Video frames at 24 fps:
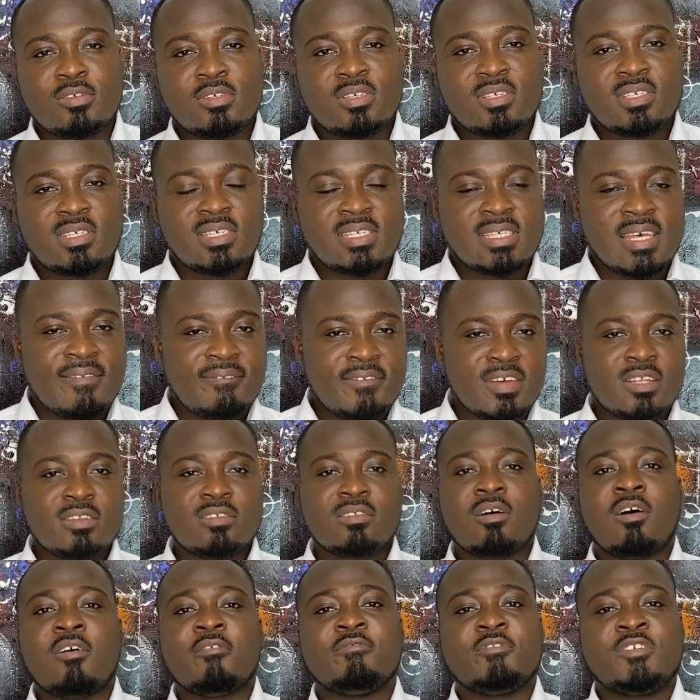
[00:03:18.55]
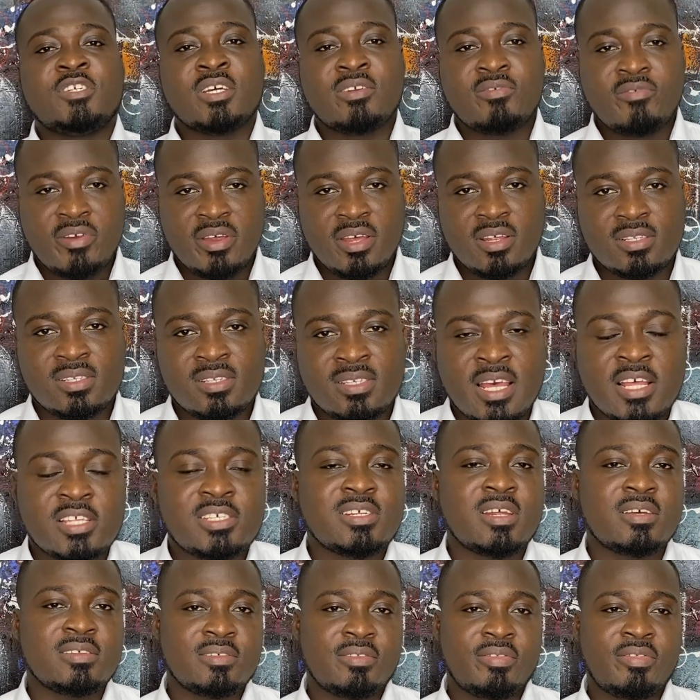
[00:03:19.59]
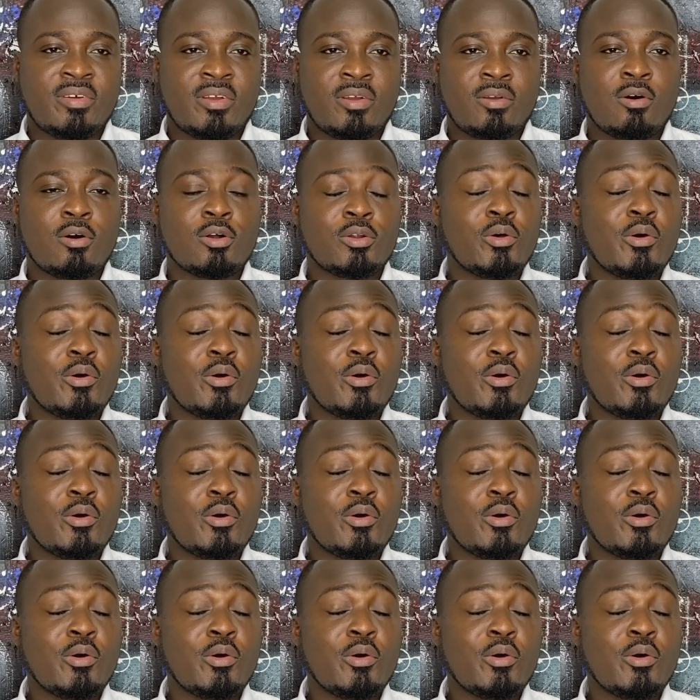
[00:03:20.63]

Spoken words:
7th of January 1993.